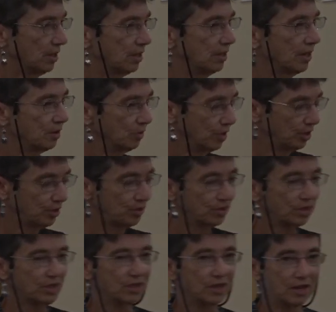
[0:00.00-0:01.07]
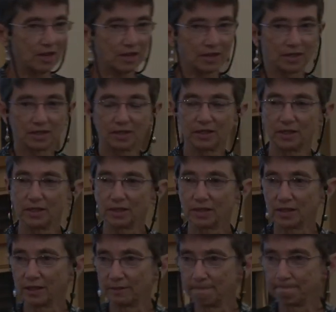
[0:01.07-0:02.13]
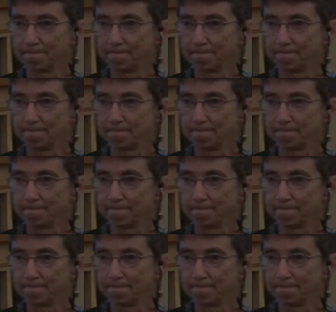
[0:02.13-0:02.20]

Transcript: that we took in hock instead.